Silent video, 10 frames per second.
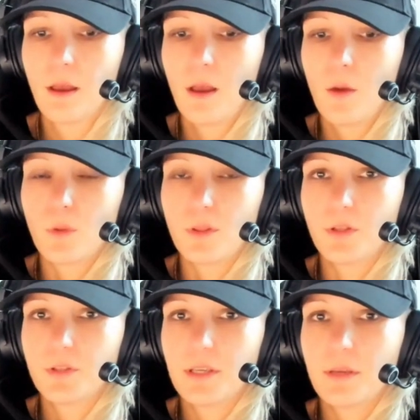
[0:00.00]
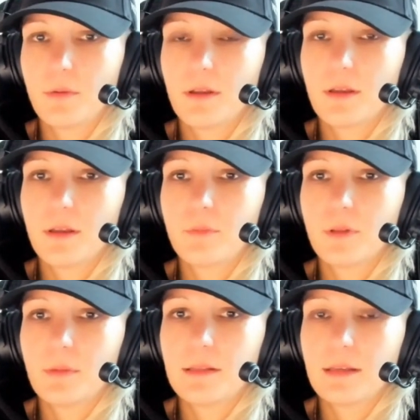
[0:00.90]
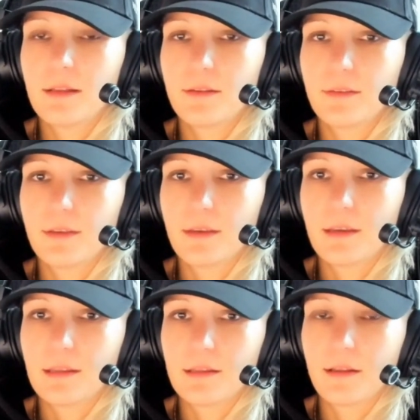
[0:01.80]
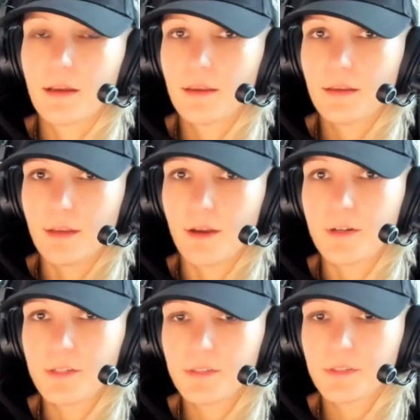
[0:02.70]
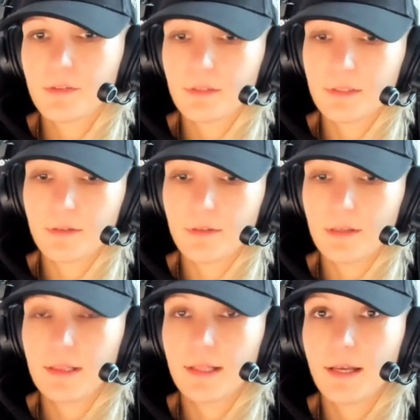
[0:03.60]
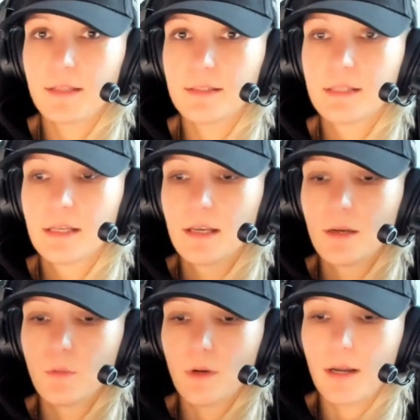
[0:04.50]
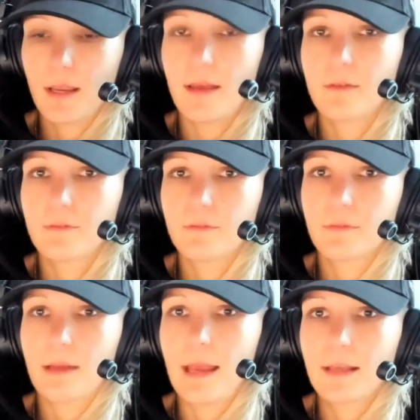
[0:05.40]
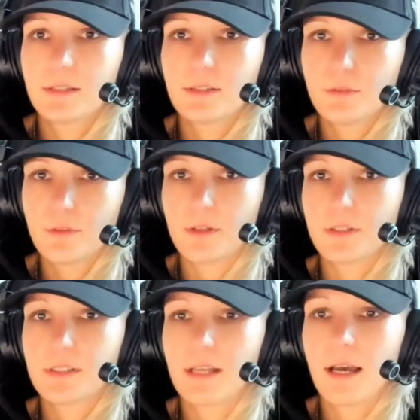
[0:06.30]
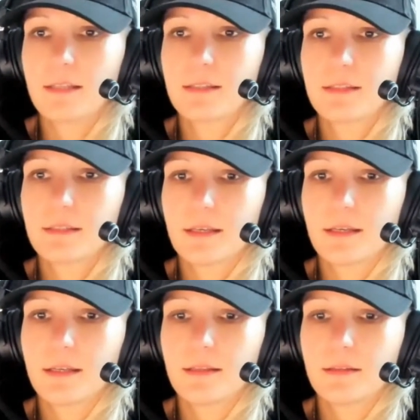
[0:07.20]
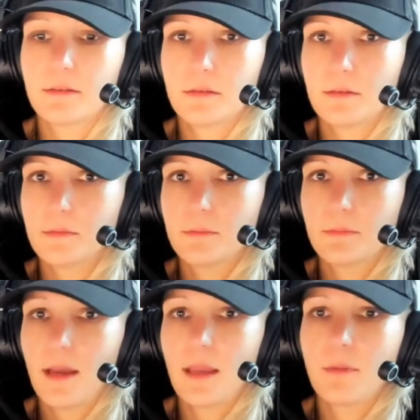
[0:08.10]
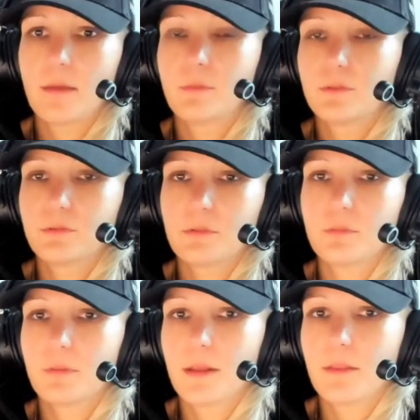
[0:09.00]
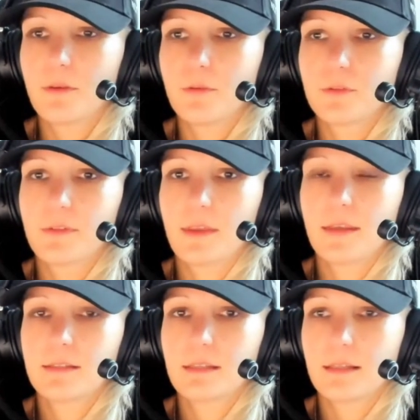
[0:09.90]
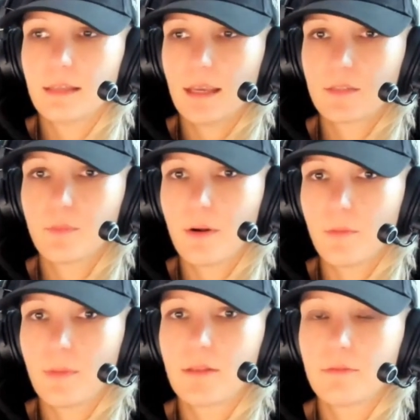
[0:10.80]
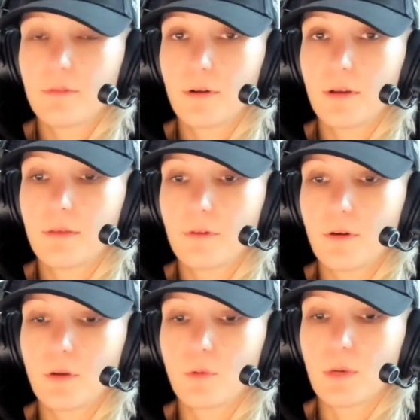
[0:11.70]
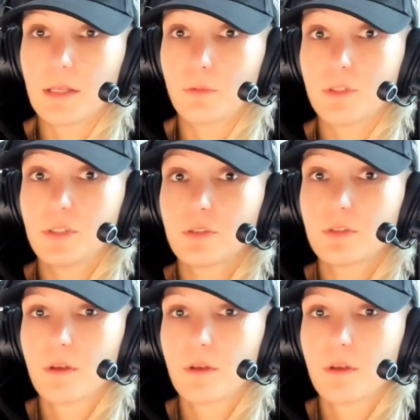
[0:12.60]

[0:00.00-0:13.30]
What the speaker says: will not implement anything in like years. These are the clients where I have access to their sites, and I am able to implement those things and experiment very, very quickly, which is